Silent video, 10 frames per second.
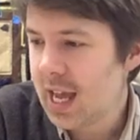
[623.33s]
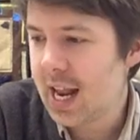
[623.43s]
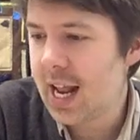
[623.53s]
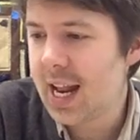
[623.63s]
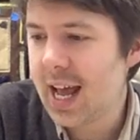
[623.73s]

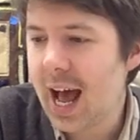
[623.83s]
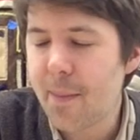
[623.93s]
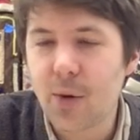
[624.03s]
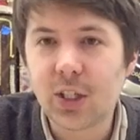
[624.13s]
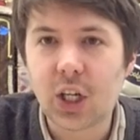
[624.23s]
in an
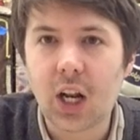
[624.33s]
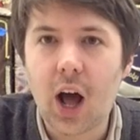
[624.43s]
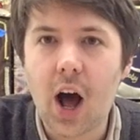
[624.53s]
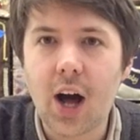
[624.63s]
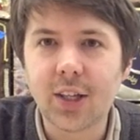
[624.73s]

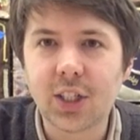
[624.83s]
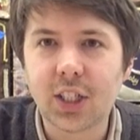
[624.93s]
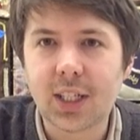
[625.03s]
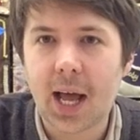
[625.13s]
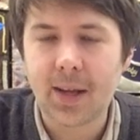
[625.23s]
Aboriginal art
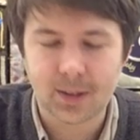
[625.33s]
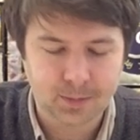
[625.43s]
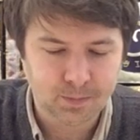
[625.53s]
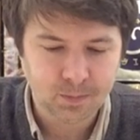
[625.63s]
style.